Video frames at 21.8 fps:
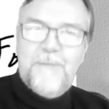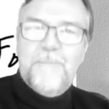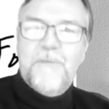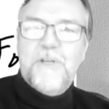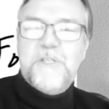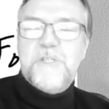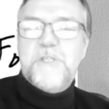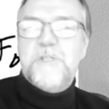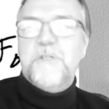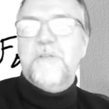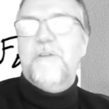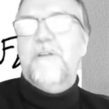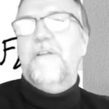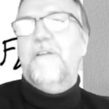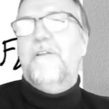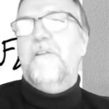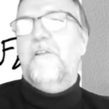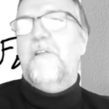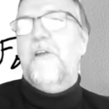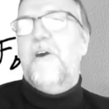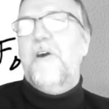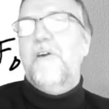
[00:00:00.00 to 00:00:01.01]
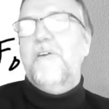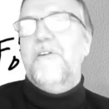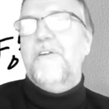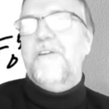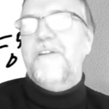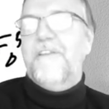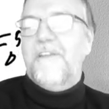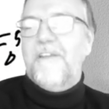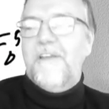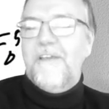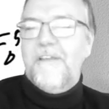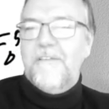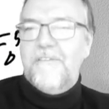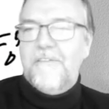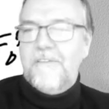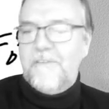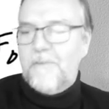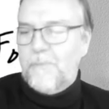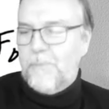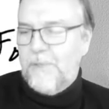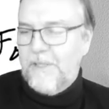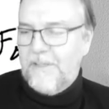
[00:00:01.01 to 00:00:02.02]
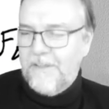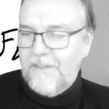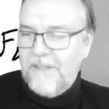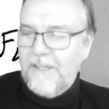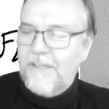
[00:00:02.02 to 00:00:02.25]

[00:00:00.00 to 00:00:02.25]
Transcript: much longer than I anticipated.